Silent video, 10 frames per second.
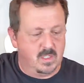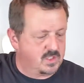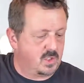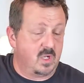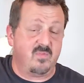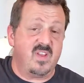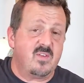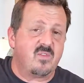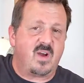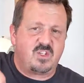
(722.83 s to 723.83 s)
So
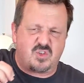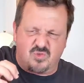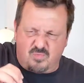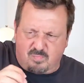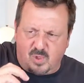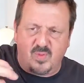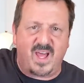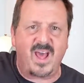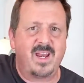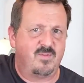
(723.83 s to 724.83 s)
even if I pulled
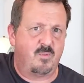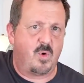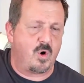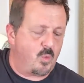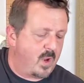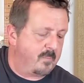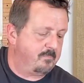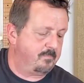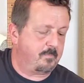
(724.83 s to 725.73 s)
that out even more and went,